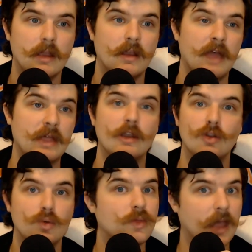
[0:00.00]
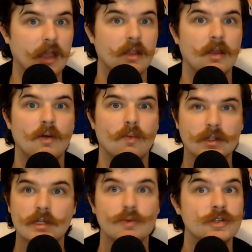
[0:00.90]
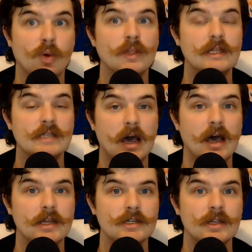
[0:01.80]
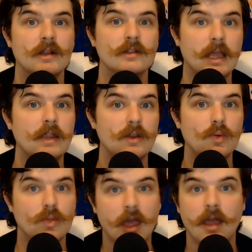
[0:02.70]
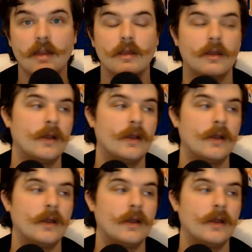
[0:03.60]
And they knew that. Once it was only Taj, they knew that.